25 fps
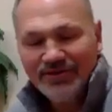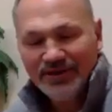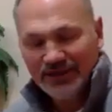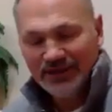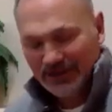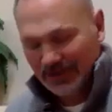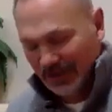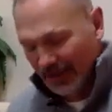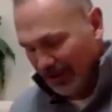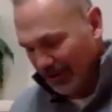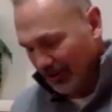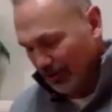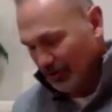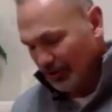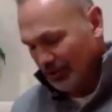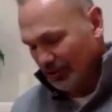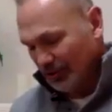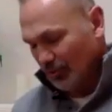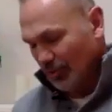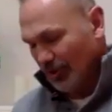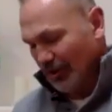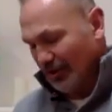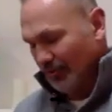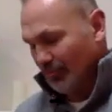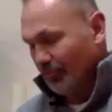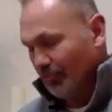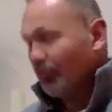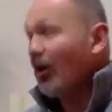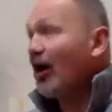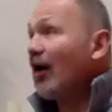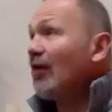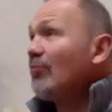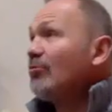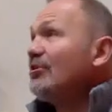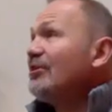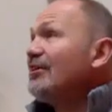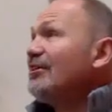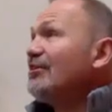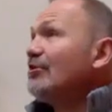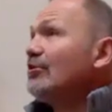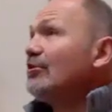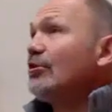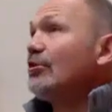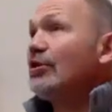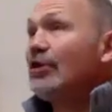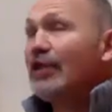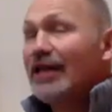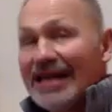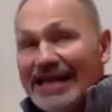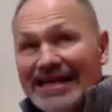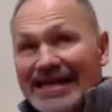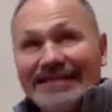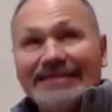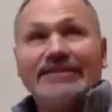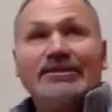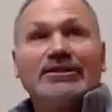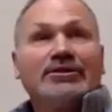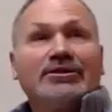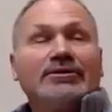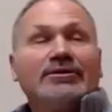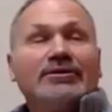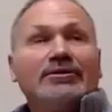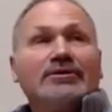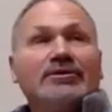this letter was written, probably late